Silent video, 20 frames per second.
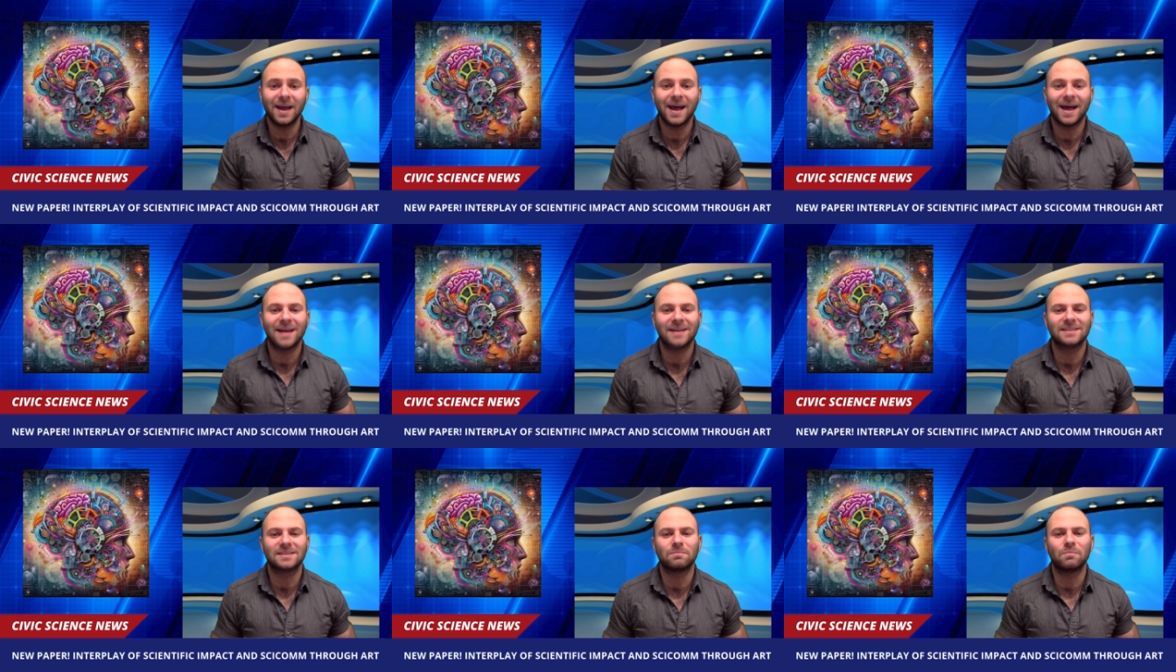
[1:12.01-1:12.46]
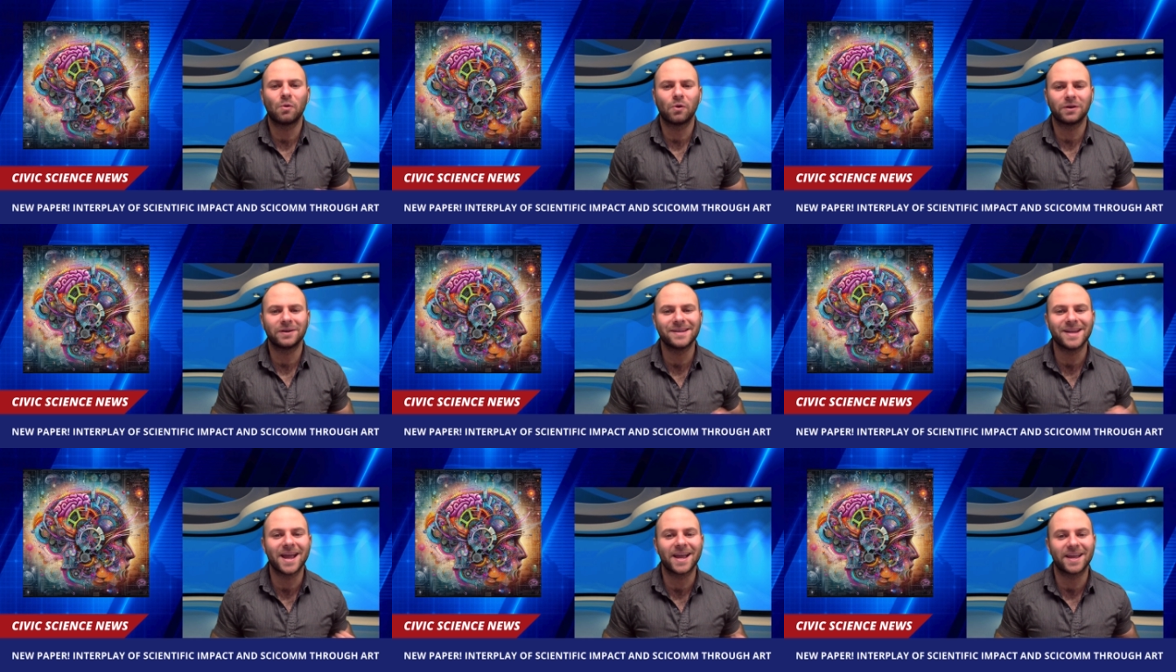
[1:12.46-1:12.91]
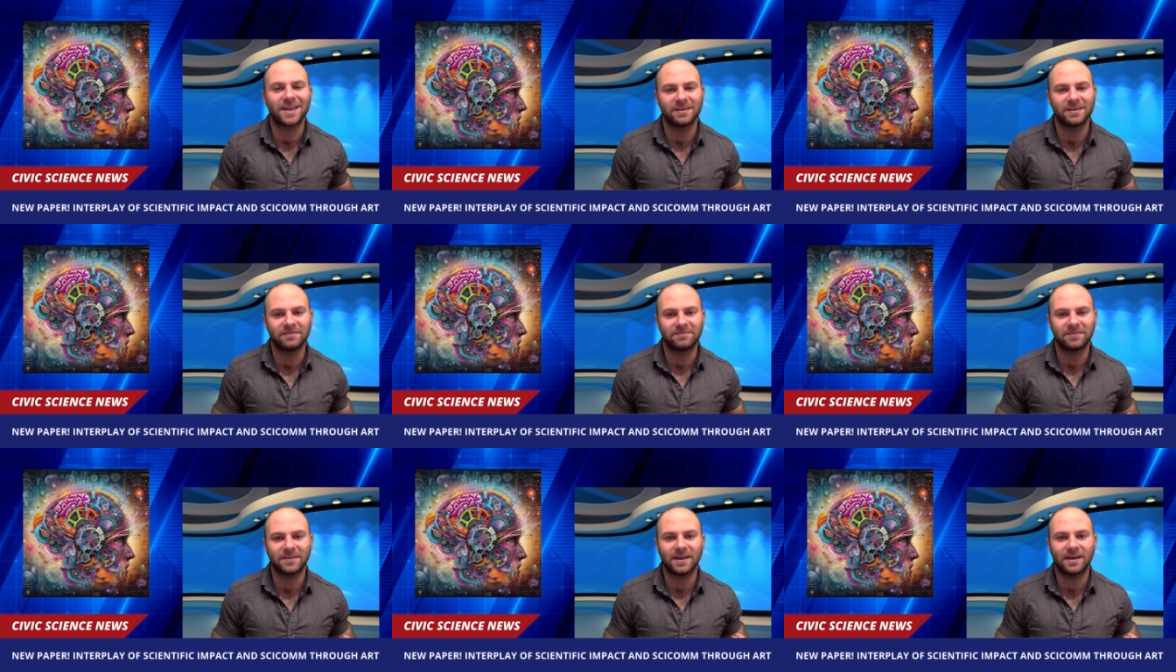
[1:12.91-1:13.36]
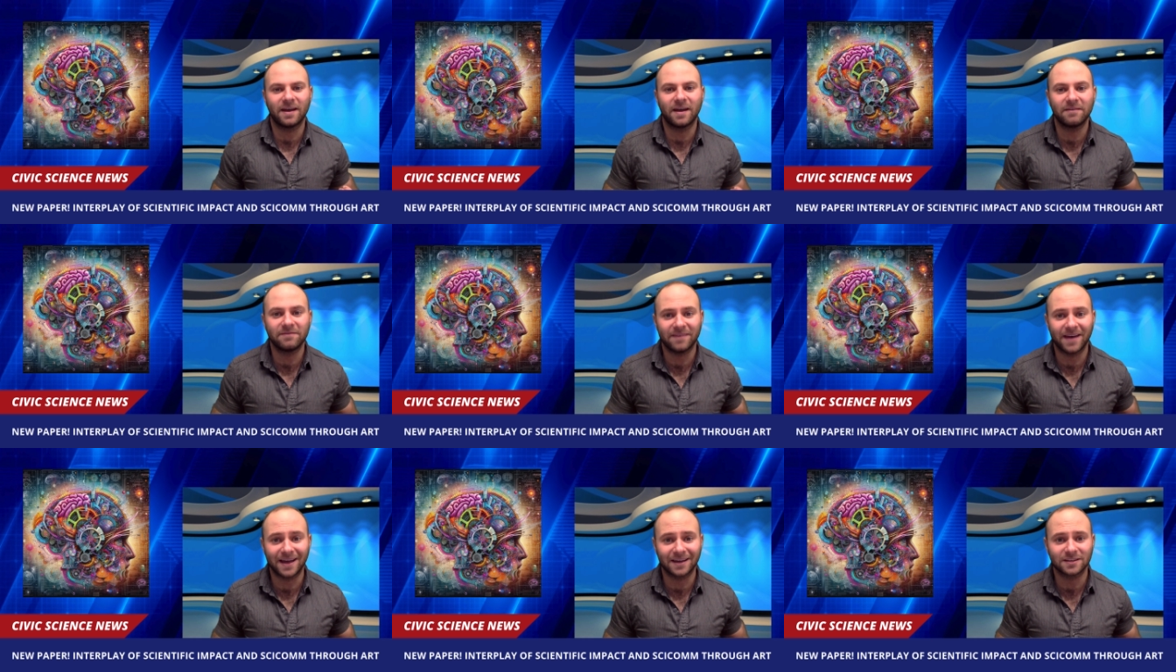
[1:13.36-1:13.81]
has a more negative
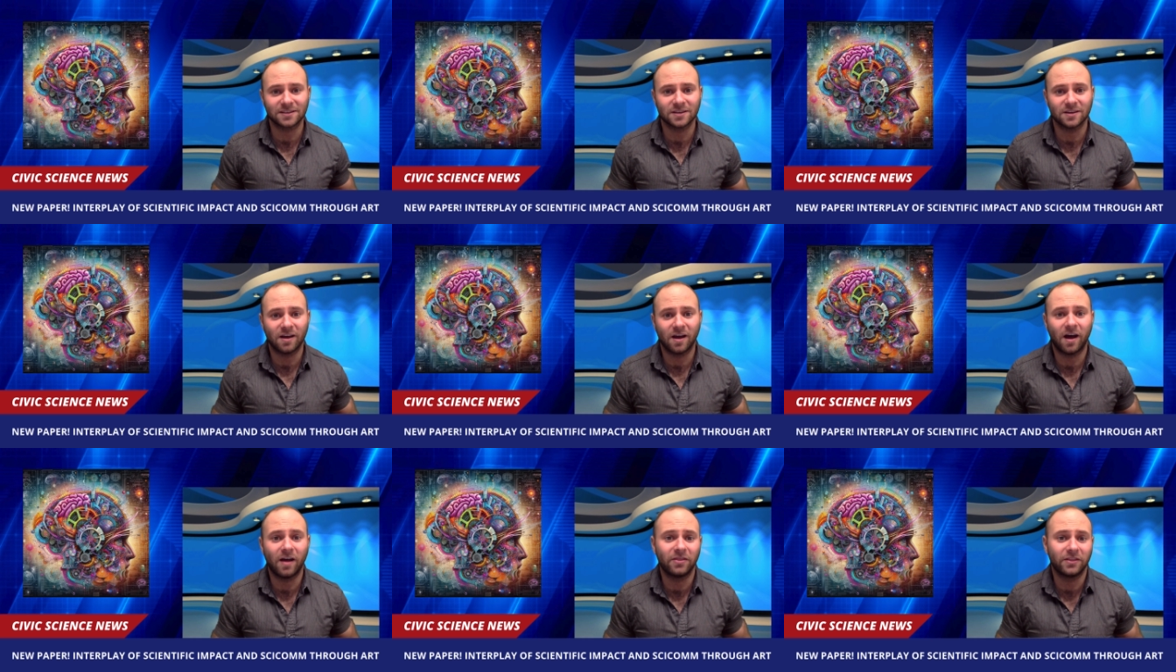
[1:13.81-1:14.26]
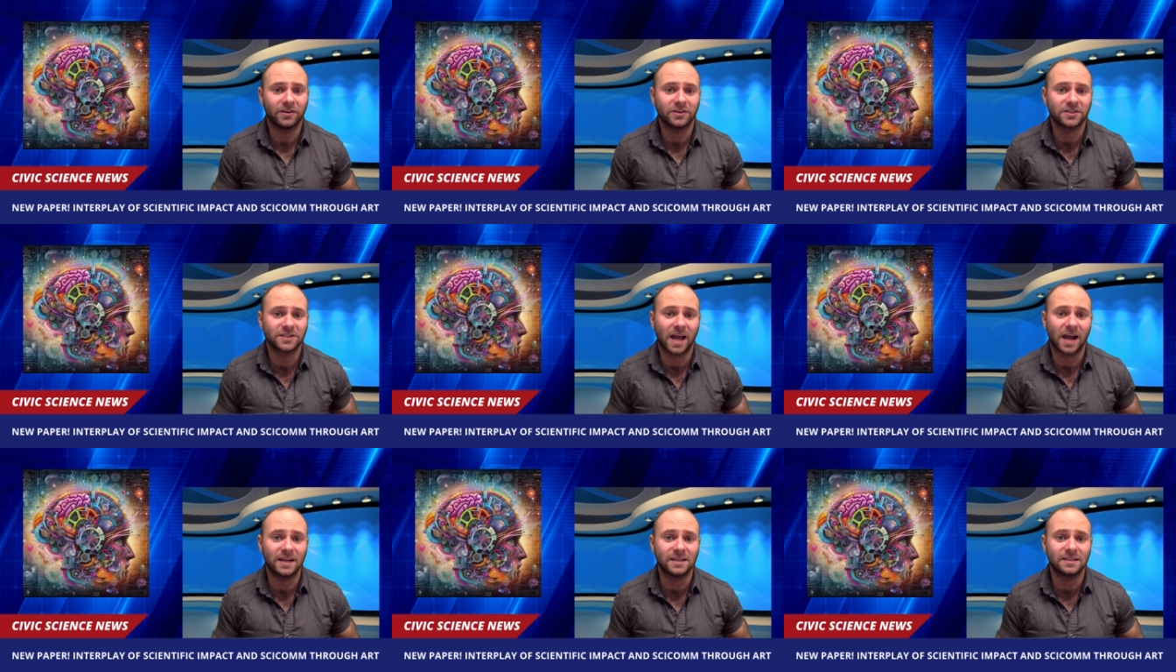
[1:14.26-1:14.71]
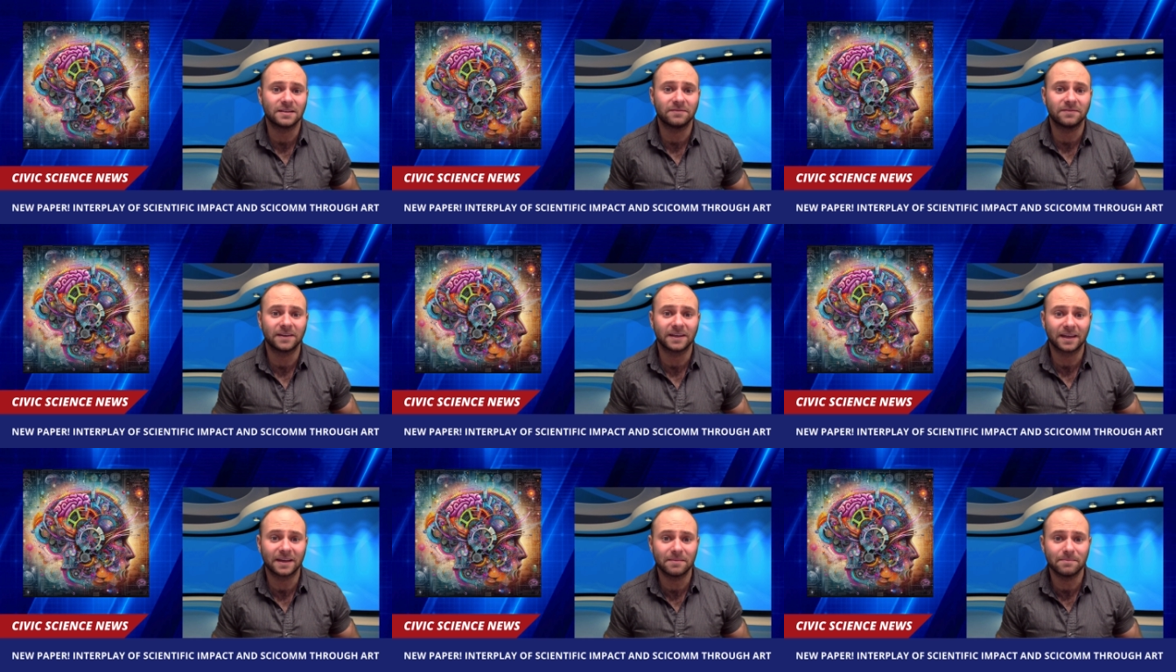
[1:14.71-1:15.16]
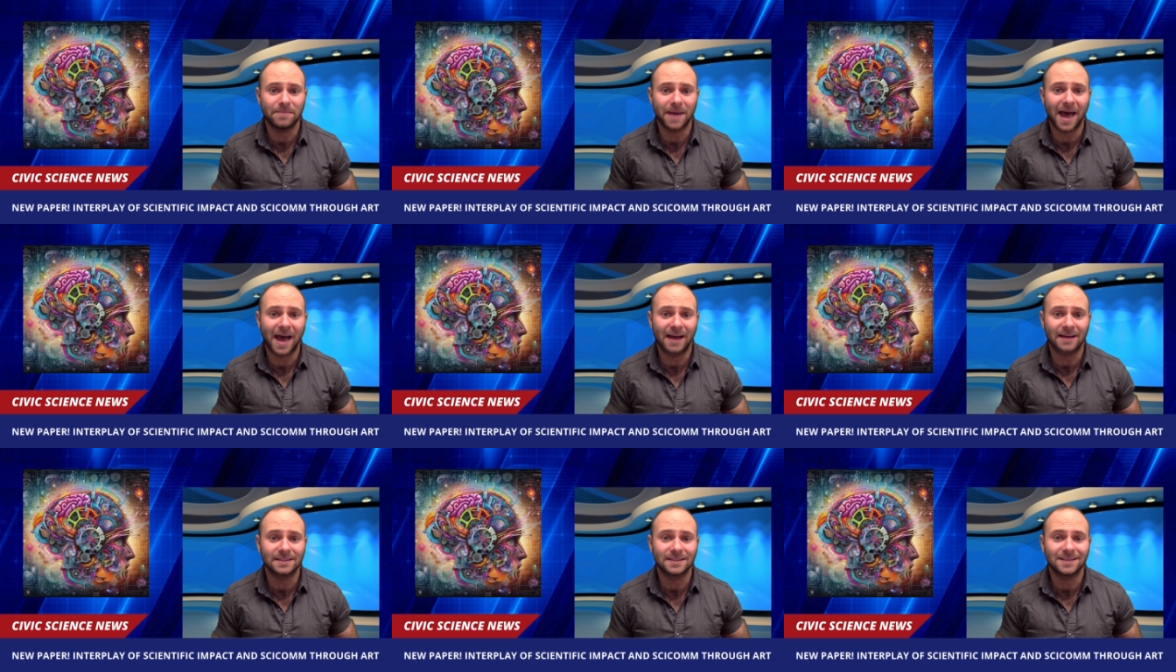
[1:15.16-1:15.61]
effect on their scientific
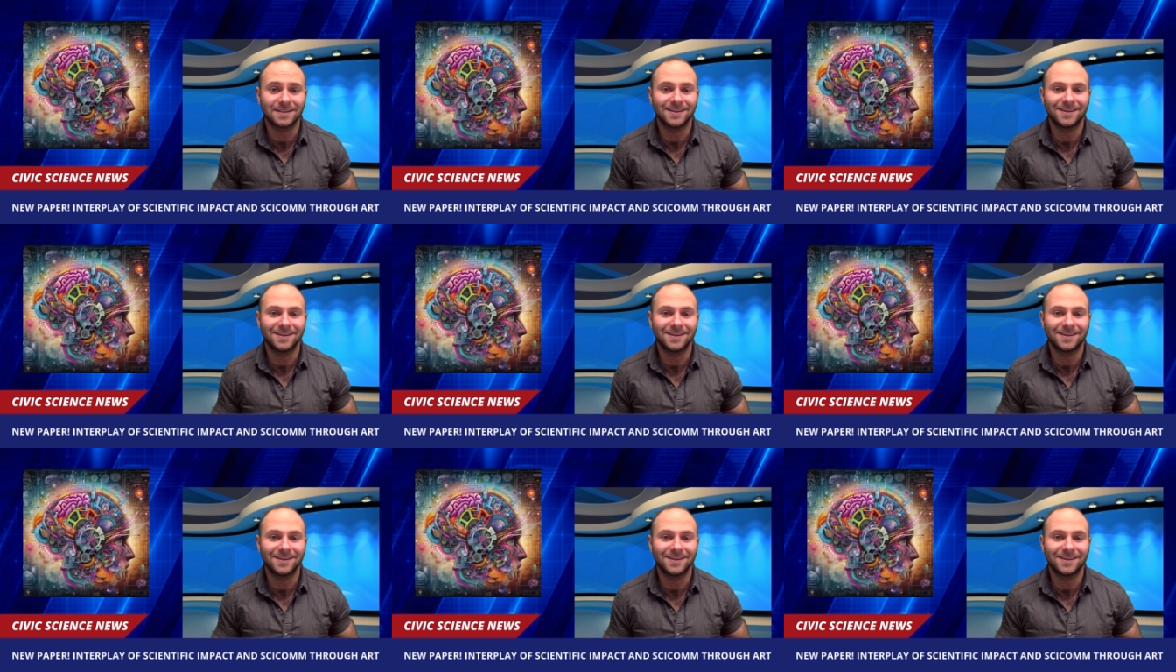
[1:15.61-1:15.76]
impact.